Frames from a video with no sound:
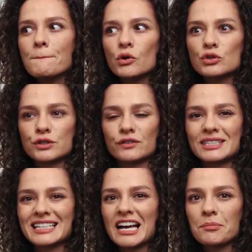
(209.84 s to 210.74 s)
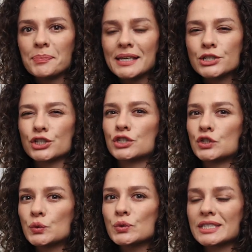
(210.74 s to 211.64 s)
most of the time be just
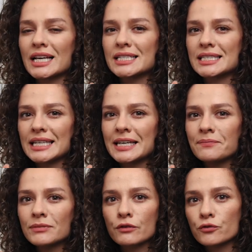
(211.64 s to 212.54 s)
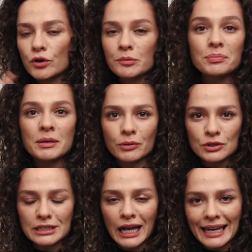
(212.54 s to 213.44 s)
too sexy for
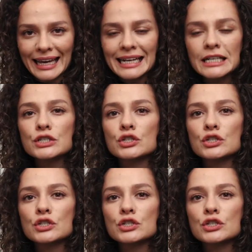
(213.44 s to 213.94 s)
people's liking.